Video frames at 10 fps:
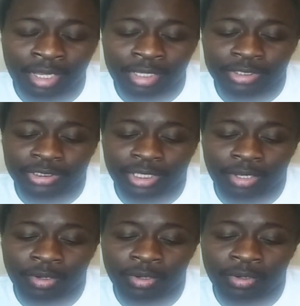
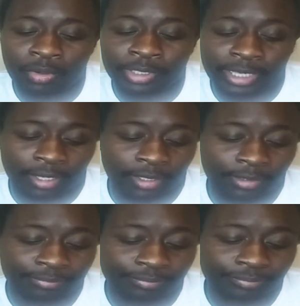So, yeah.
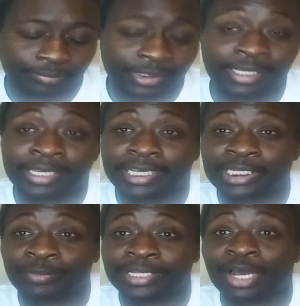
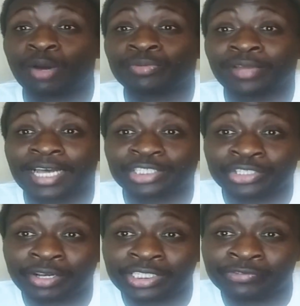Anyway, I hope you guys
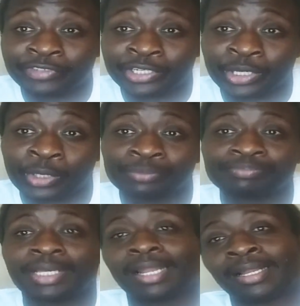enjoyed this video.
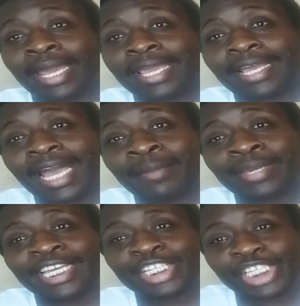Like,
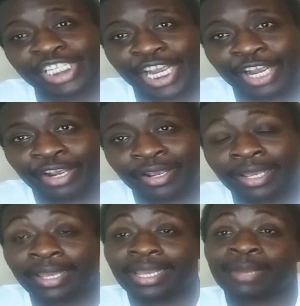comment, and share.
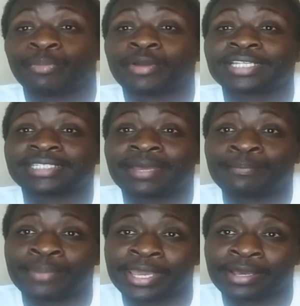And press that
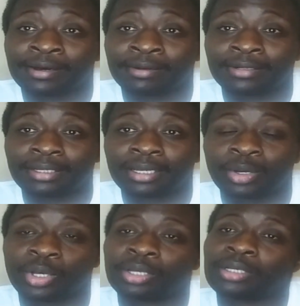bell
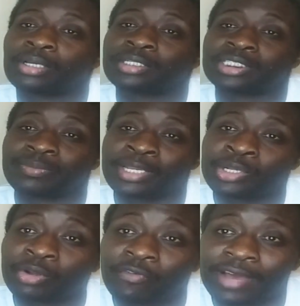to be
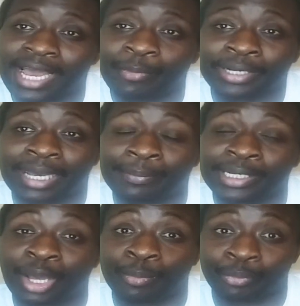notified when I put
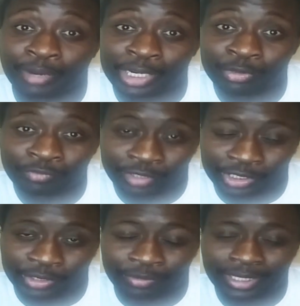out a brand new
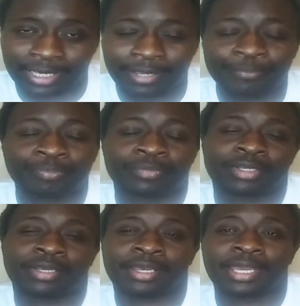video, okay?
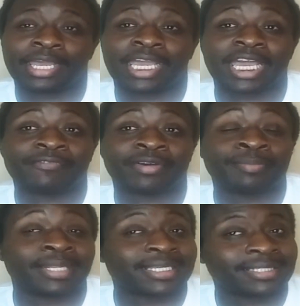Have a
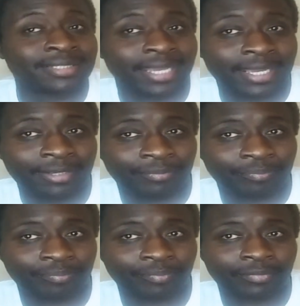blessed day.
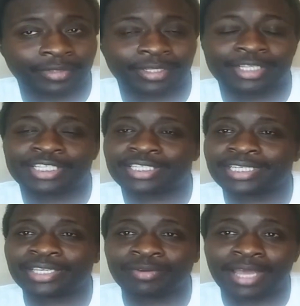
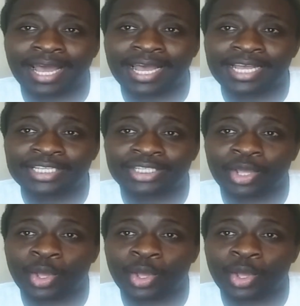See you guys